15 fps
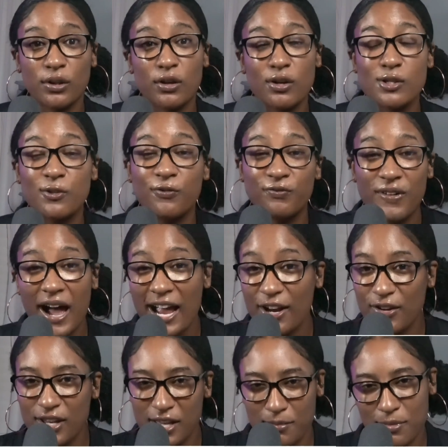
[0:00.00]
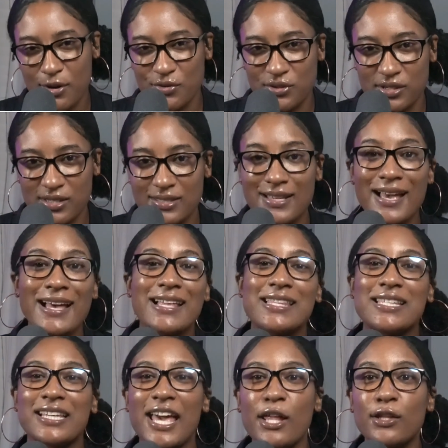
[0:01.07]
with those fire emojis.
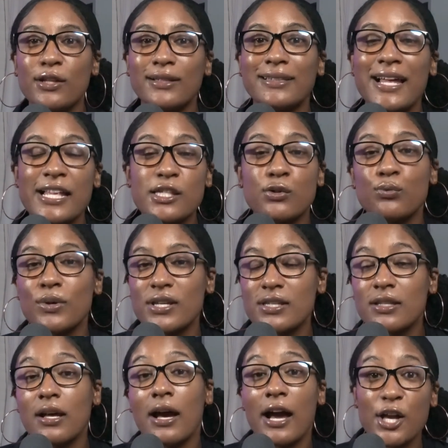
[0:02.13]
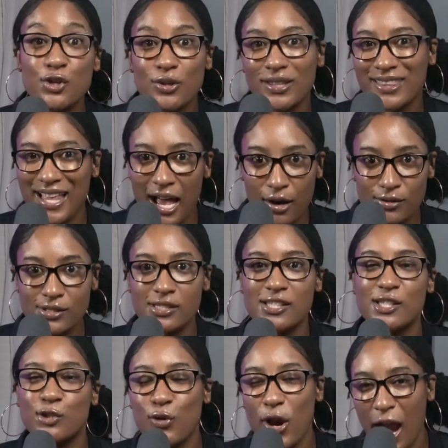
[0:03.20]
Together, let's reach the 100,000
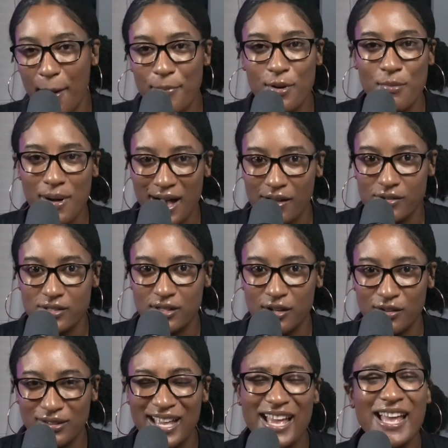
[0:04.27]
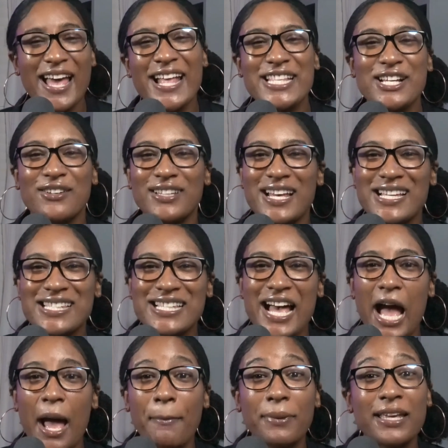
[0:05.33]
subscriber milestone. Until next
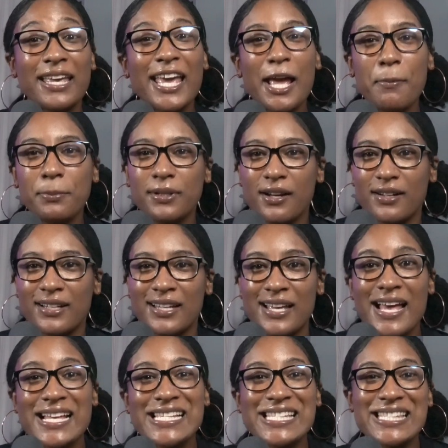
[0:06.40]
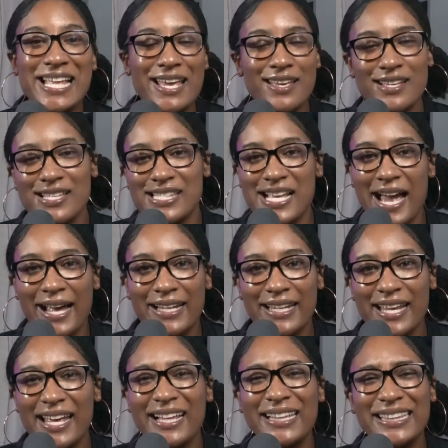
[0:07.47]
time, keep learning, stay excited,
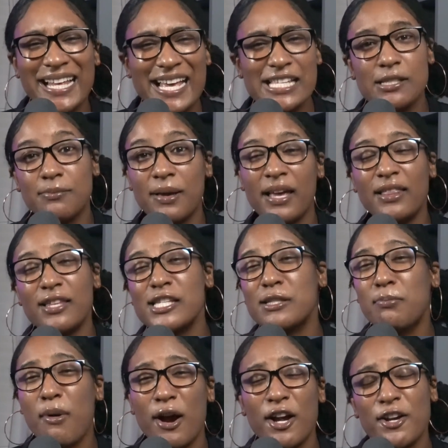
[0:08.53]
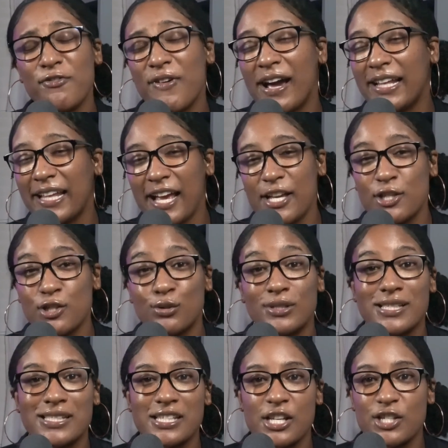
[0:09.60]
and let's make the smart financial
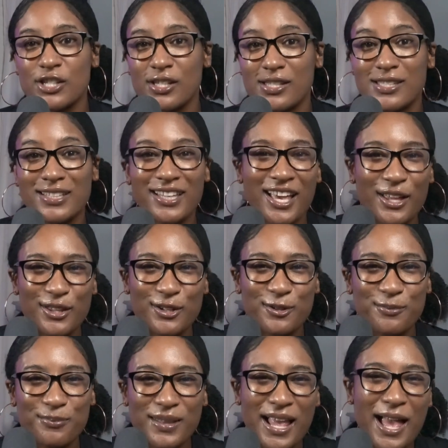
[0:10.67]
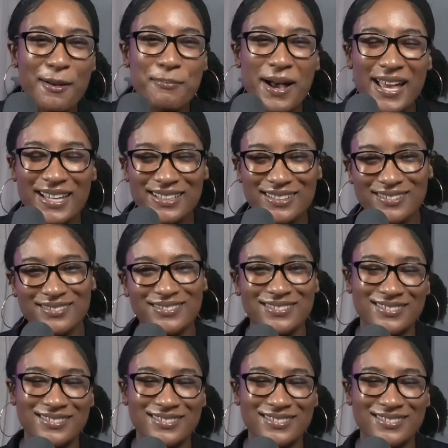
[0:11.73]
decision together. Bye.